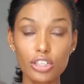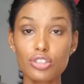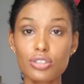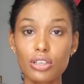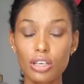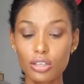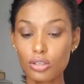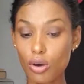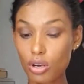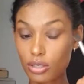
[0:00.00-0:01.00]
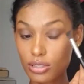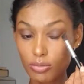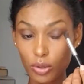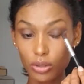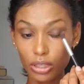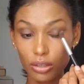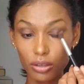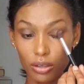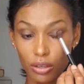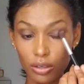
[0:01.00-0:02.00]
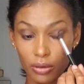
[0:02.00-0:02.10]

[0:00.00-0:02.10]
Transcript: just to get a darker smoky look.